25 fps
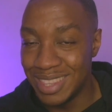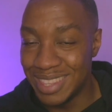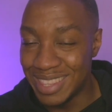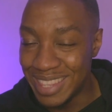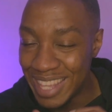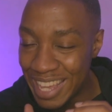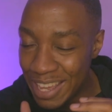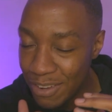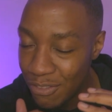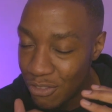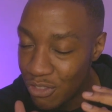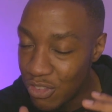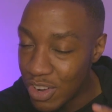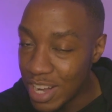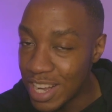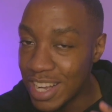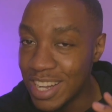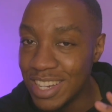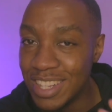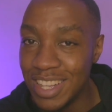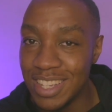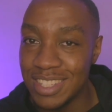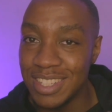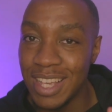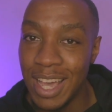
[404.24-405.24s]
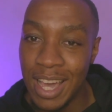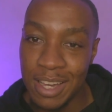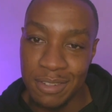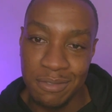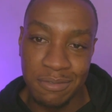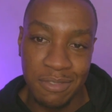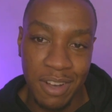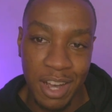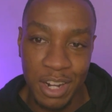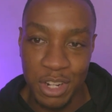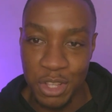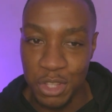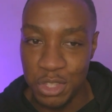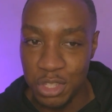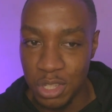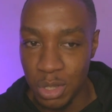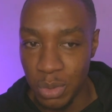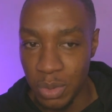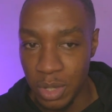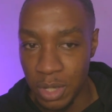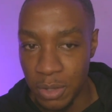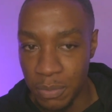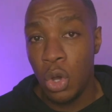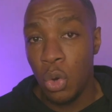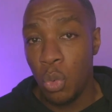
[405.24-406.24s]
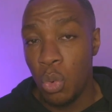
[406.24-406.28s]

it really does add value to it.